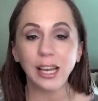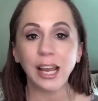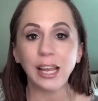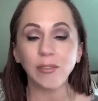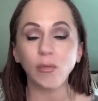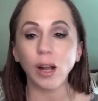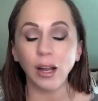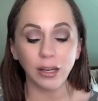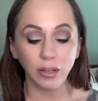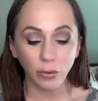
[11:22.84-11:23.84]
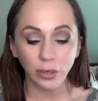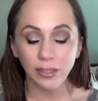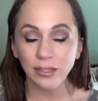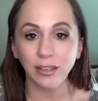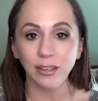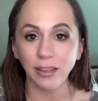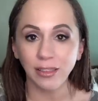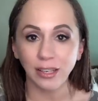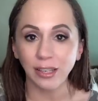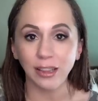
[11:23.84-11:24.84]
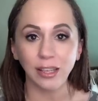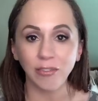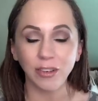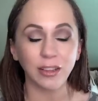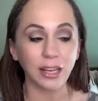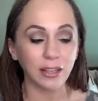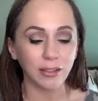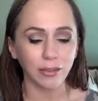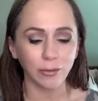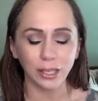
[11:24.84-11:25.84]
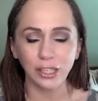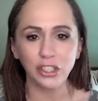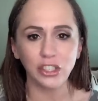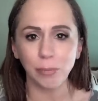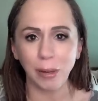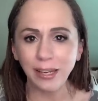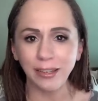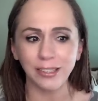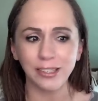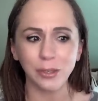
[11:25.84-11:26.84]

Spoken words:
And Kody has done nothing, and their relationship ended.